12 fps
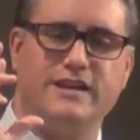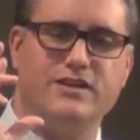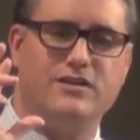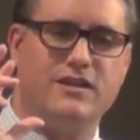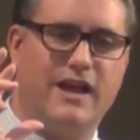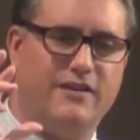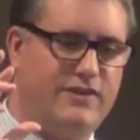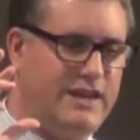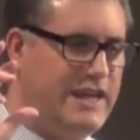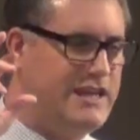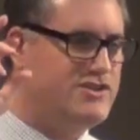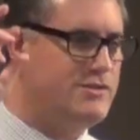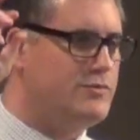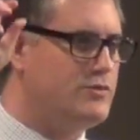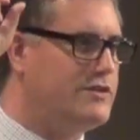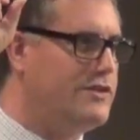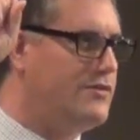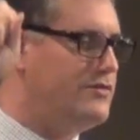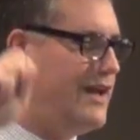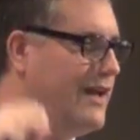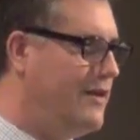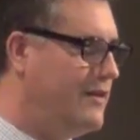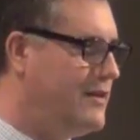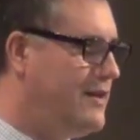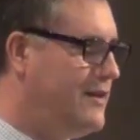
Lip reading: in your life and Egypt will go down.